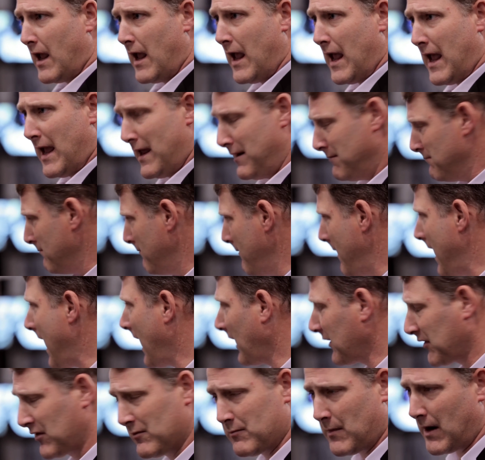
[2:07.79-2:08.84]
and
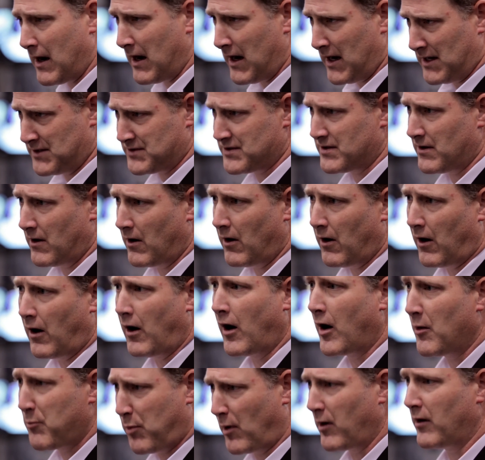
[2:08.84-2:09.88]
maximize
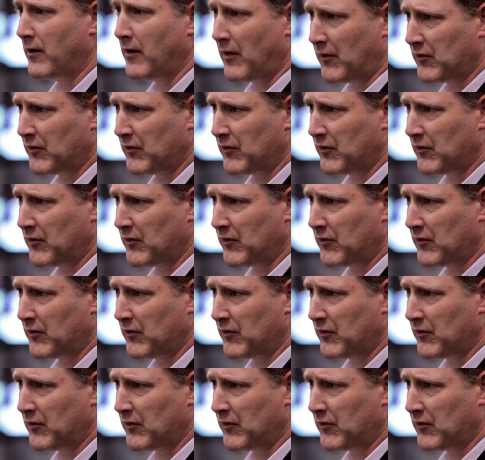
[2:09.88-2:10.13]
our partner